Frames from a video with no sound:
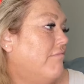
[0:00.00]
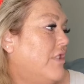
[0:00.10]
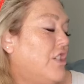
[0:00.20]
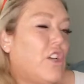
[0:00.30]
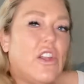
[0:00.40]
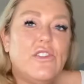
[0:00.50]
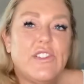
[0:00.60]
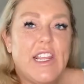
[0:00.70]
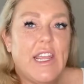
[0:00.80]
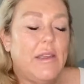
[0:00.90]
daughter's
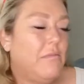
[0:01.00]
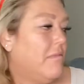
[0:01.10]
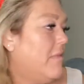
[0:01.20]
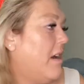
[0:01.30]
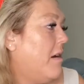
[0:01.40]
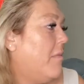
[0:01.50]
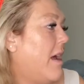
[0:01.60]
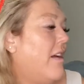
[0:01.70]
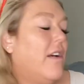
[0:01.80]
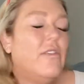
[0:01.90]
name.
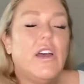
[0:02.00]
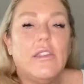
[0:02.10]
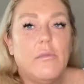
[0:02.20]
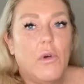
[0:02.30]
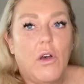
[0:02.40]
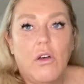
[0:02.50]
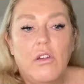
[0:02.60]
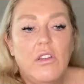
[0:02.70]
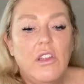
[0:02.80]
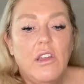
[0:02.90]
I've got them
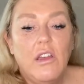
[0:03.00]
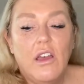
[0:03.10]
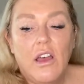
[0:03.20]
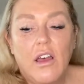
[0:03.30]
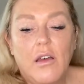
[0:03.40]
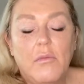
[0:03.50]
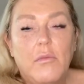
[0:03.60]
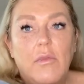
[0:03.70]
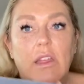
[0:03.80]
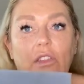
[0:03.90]
all,
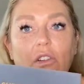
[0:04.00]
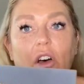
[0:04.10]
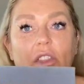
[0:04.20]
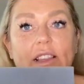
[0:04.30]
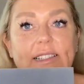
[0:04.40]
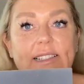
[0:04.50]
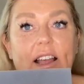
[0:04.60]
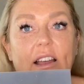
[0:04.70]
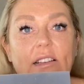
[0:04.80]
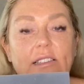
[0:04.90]
and they're all this
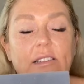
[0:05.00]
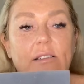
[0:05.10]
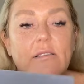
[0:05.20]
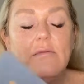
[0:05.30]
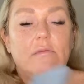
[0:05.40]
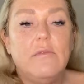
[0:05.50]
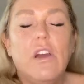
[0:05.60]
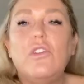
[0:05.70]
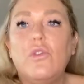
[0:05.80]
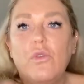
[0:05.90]
size.
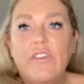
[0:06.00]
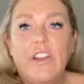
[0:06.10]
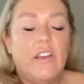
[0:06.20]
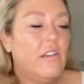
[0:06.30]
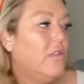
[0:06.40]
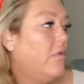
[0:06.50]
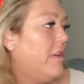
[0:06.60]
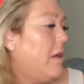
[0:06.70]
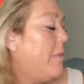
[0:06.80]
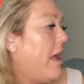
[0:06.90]

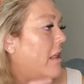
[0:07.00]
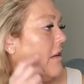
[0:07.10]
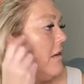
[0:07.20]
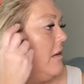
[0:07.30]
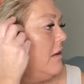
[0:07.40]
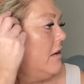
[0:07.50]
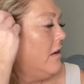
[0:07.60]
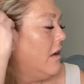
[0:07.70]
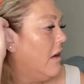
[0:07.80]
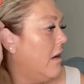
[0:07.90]
Norvina palette,
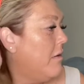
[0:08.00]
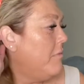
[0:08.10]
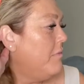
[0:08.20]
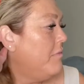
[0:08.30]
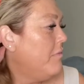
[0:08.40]
and